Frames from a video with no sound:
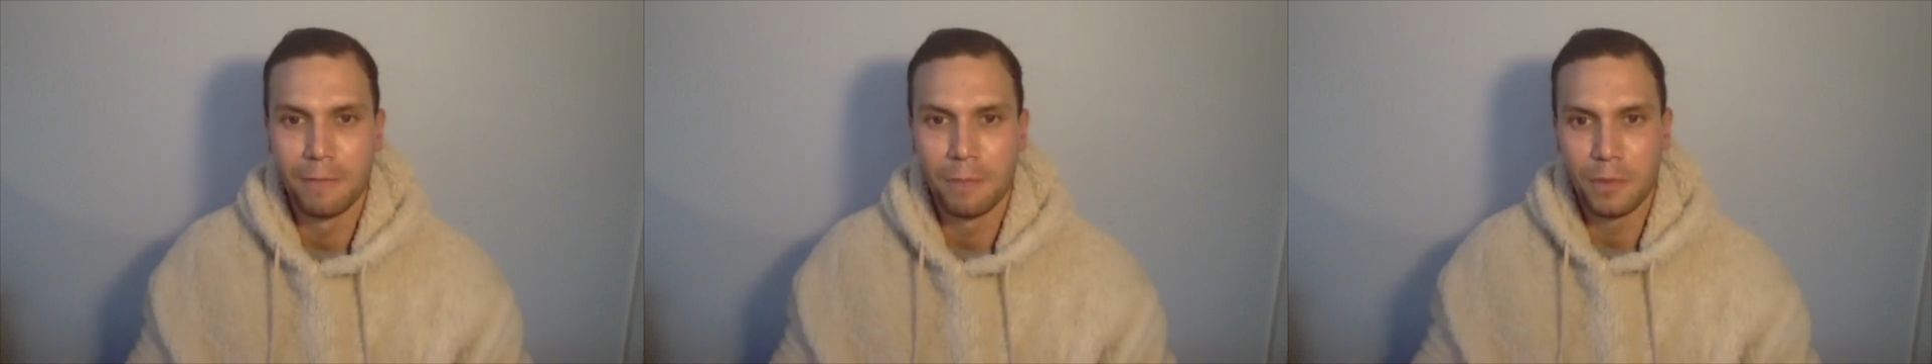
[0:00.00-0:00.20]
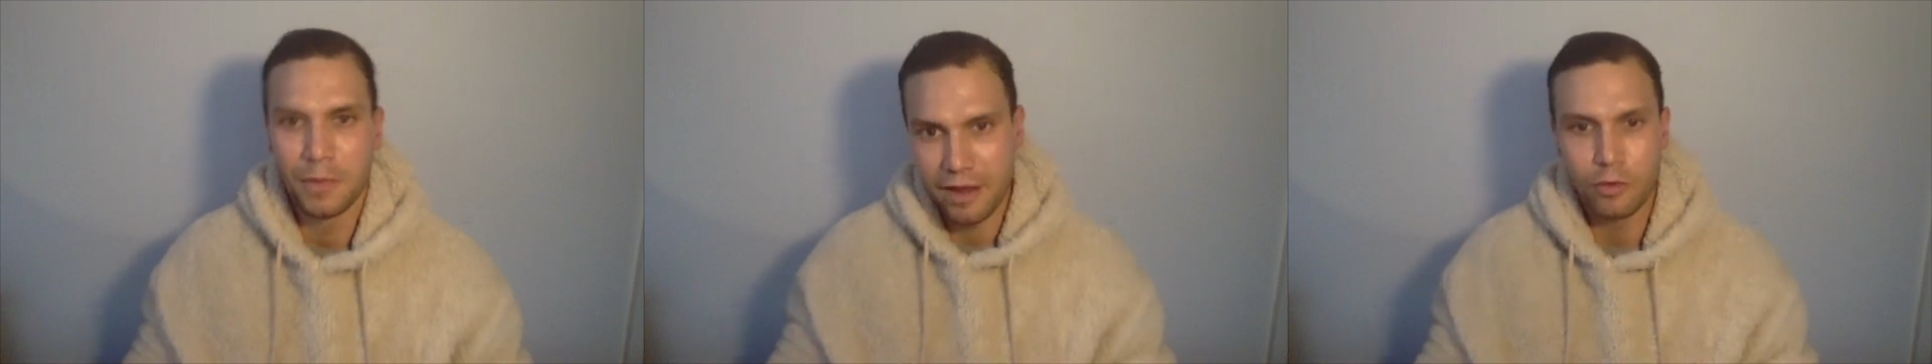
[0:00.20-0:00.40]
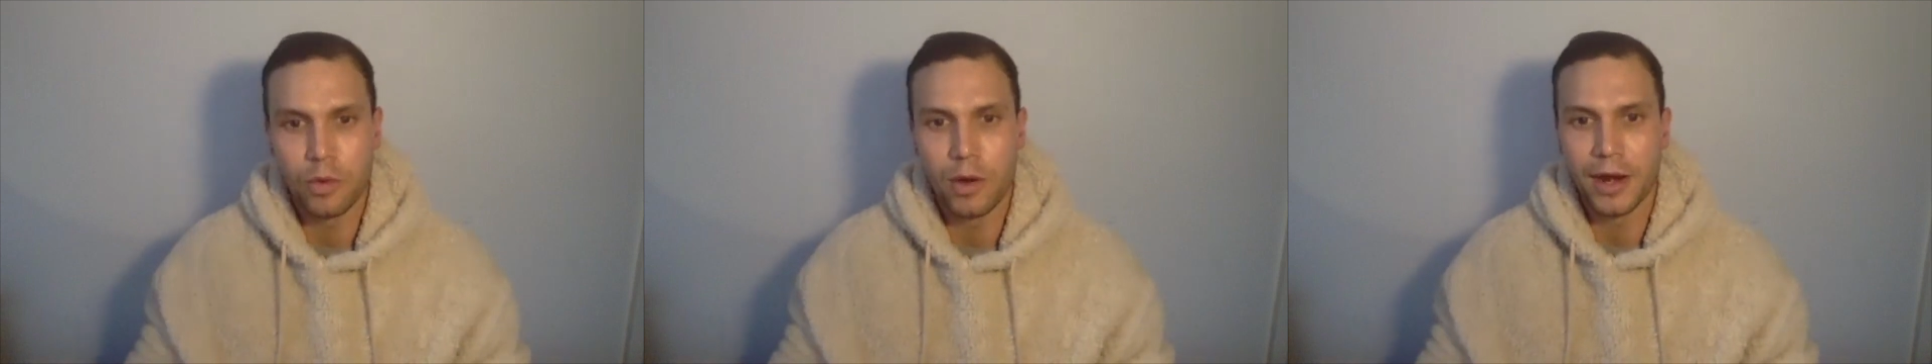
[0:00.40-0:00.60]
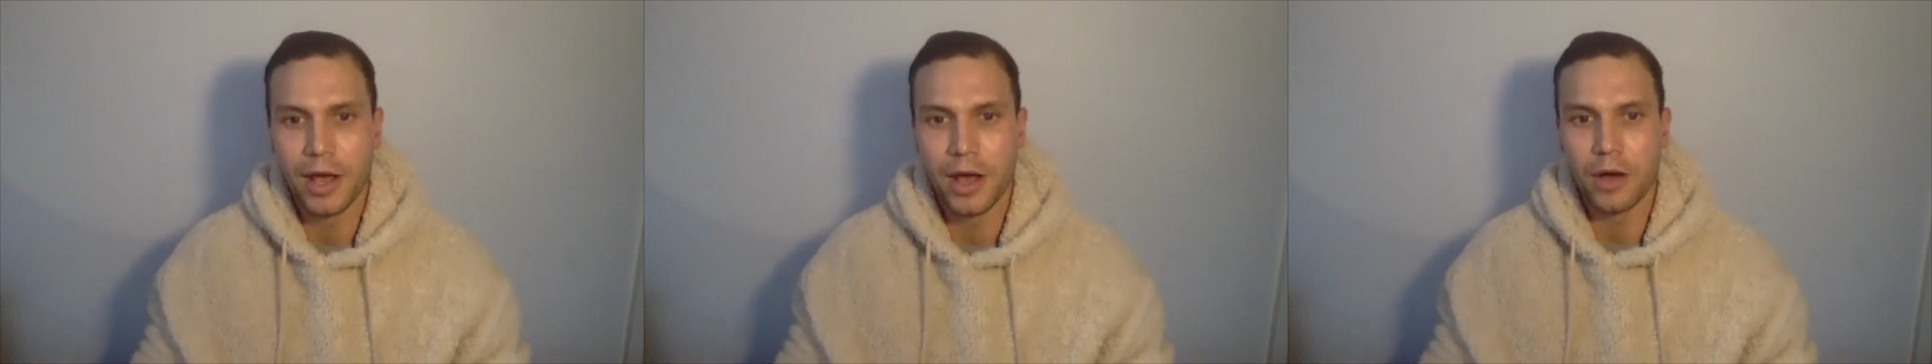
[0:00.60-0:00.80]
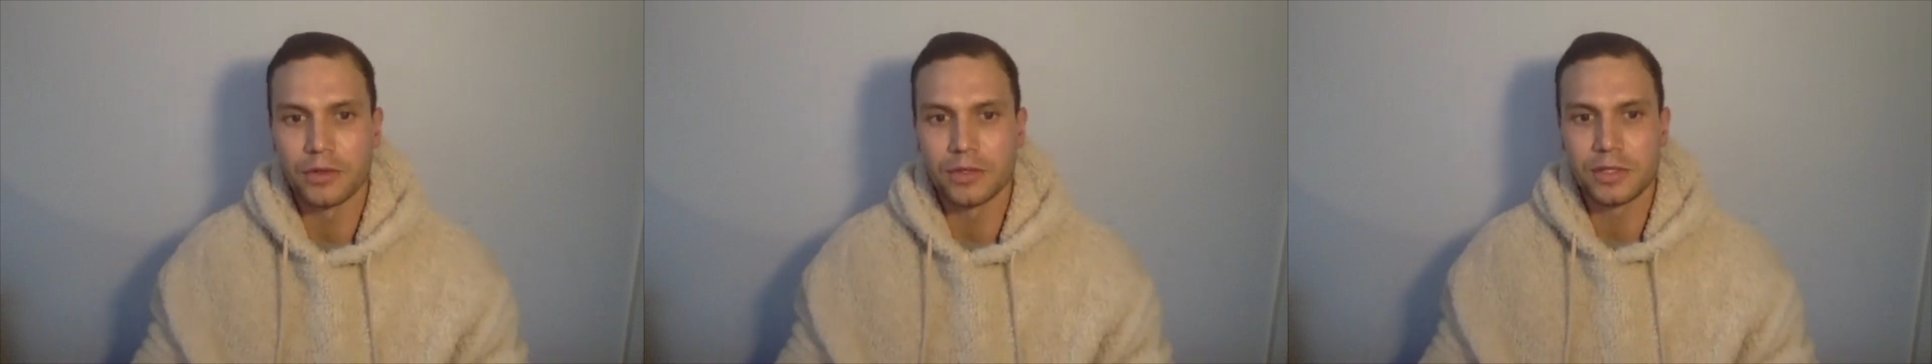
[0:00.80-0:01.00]
with everyone
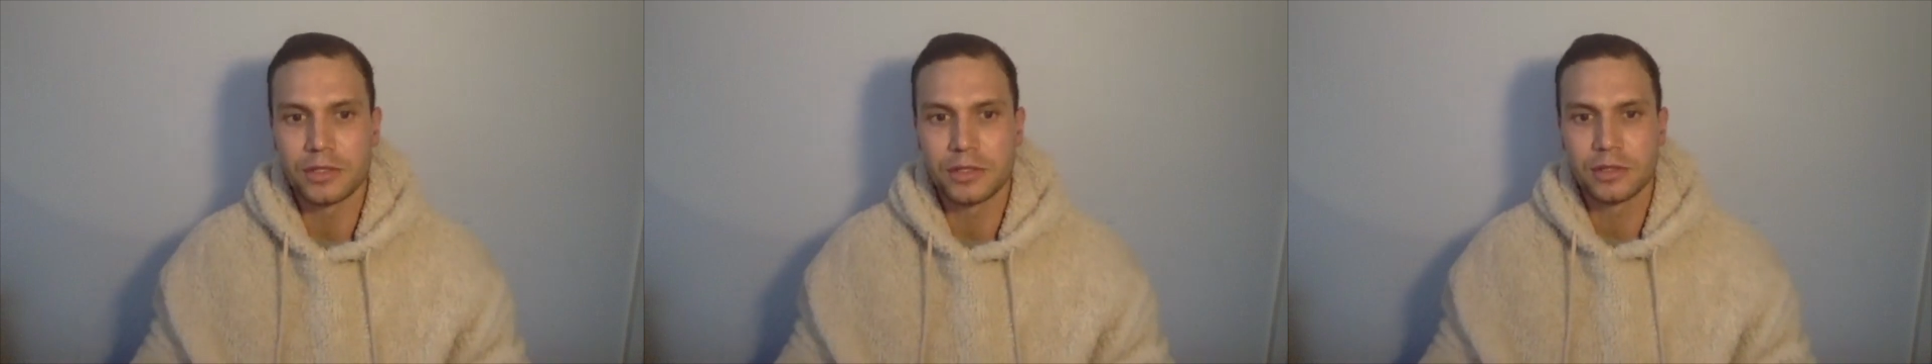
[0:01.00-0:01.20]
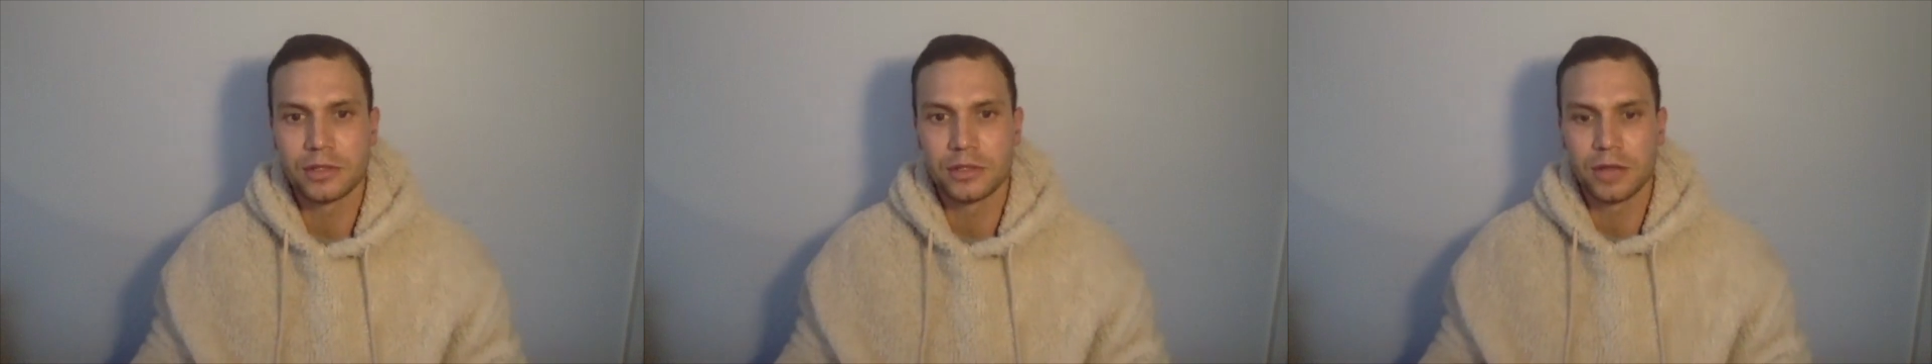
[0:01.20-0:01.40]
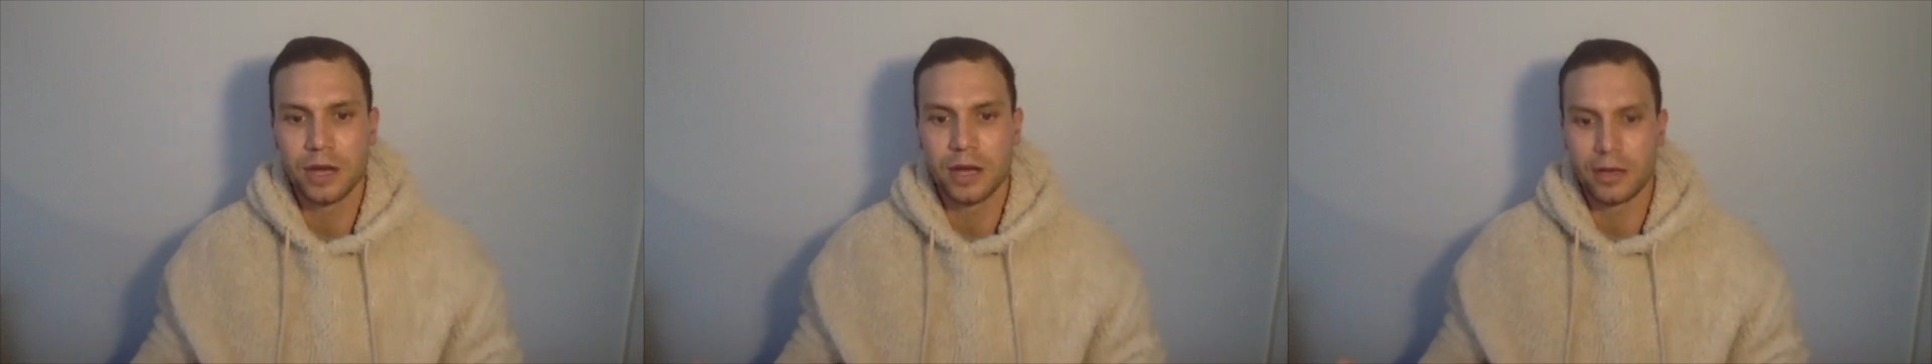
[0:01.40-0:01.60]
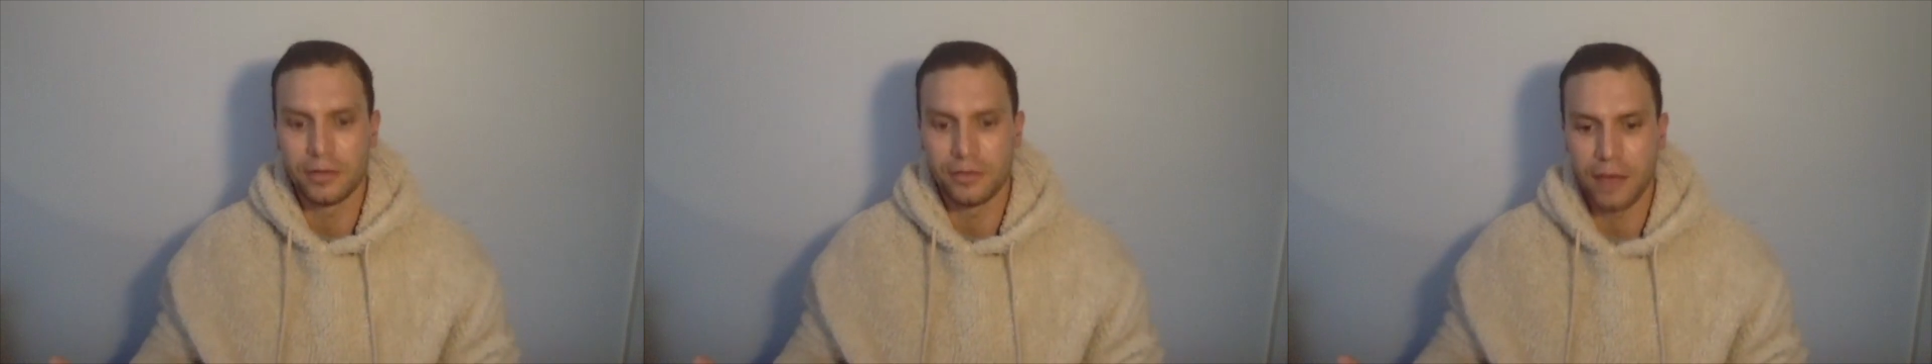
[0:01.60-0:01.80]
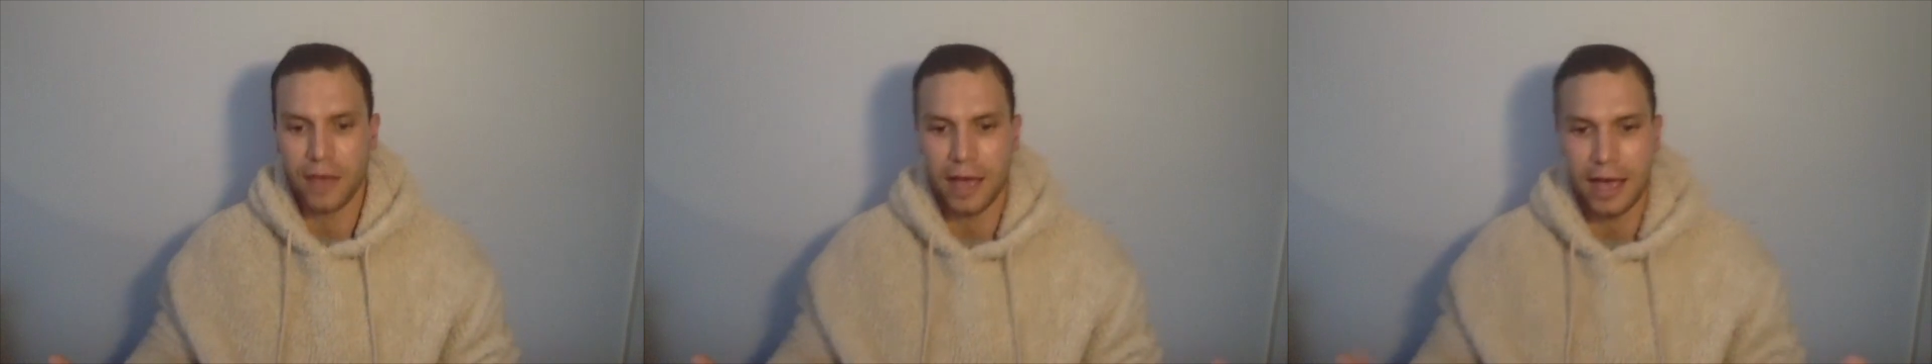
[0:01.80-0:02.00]
else kind of
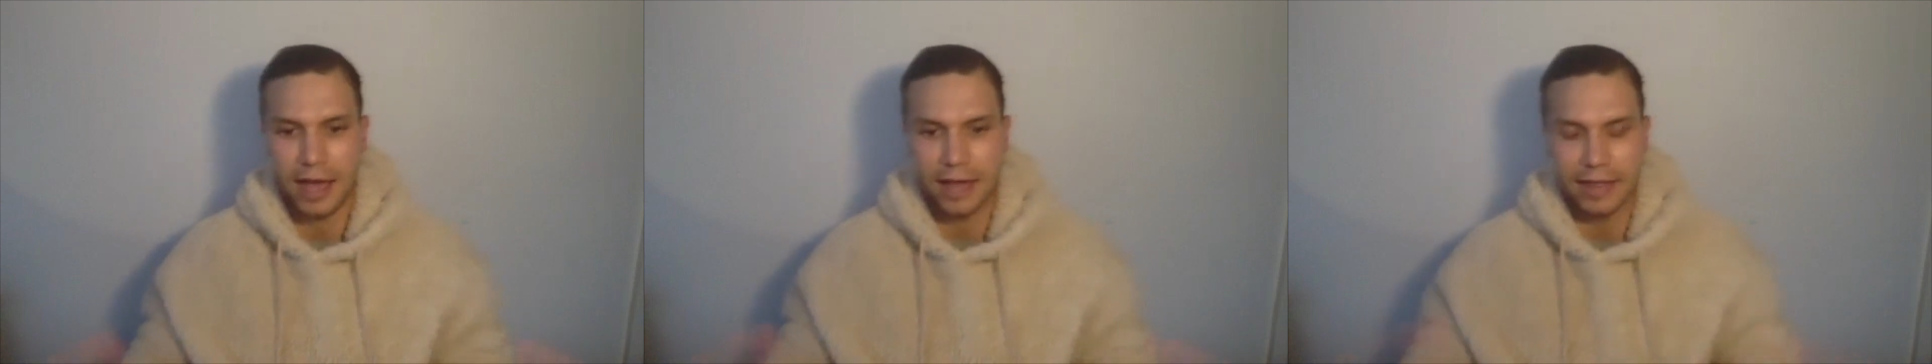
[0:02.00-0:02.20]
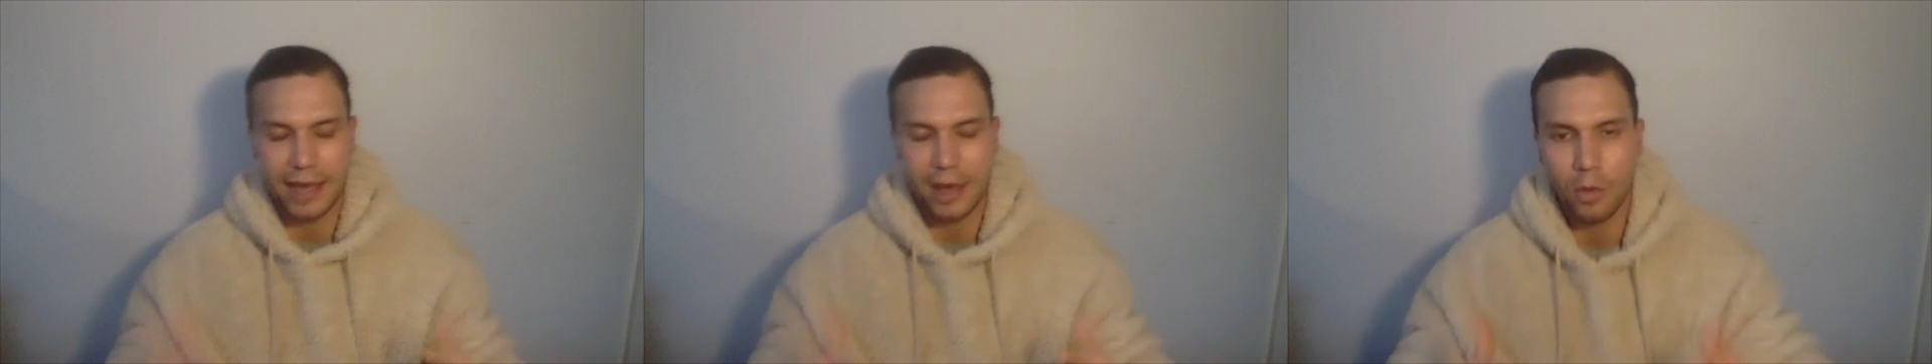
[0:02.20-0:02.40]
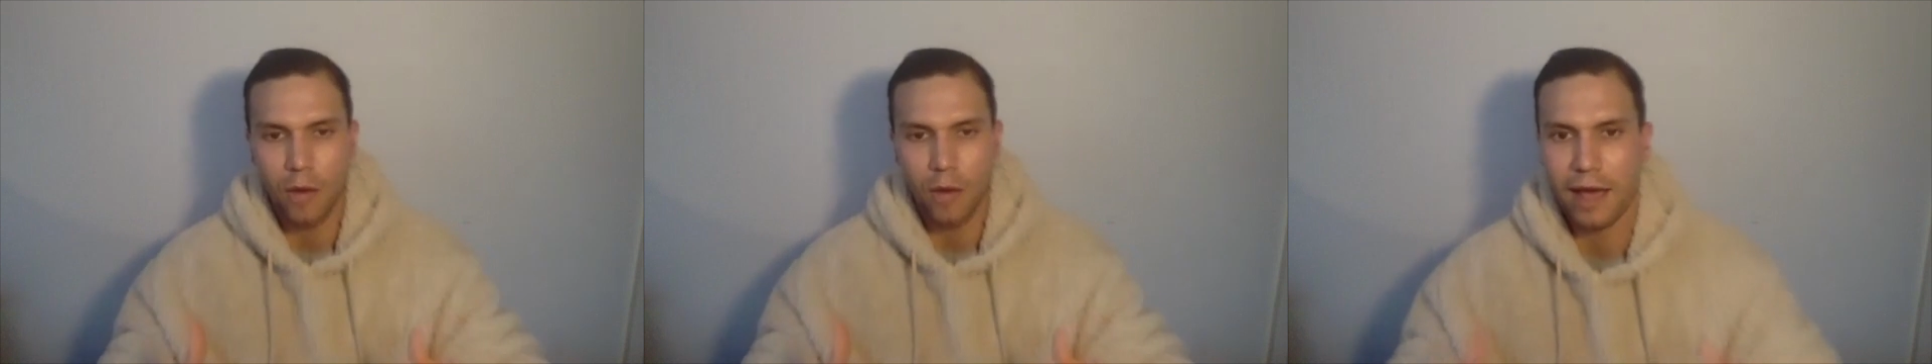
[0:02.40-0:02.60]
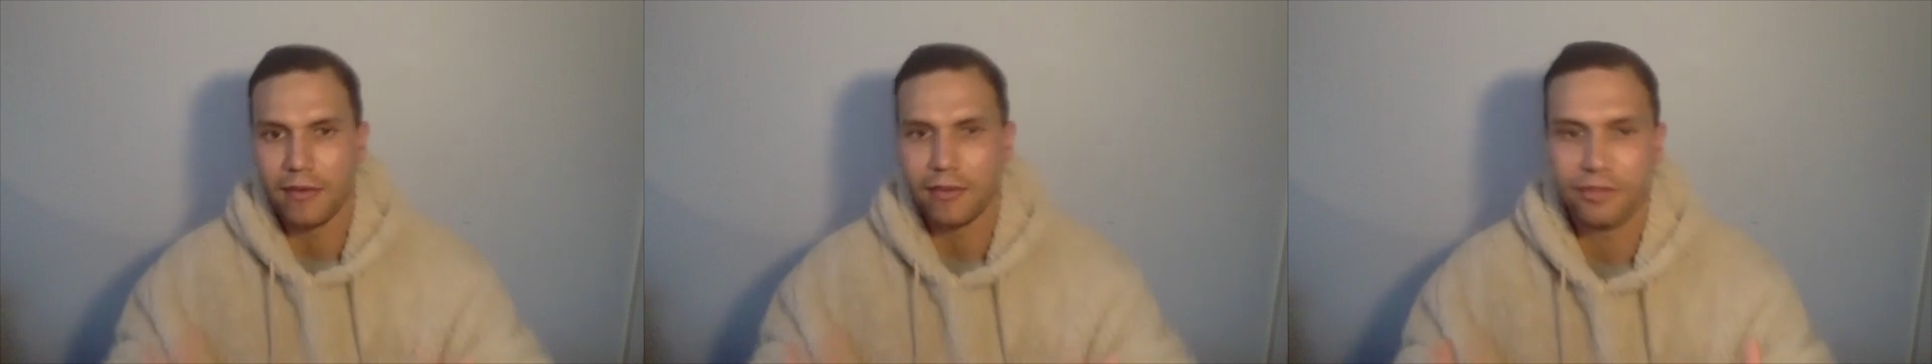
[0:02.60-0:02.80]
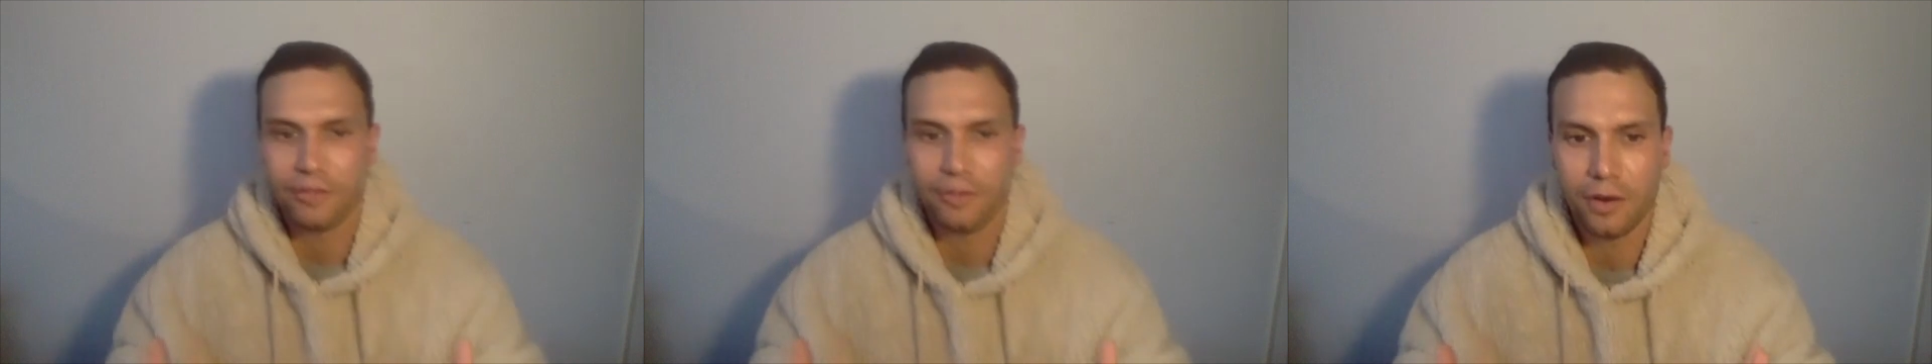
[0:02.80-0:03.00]
had that wave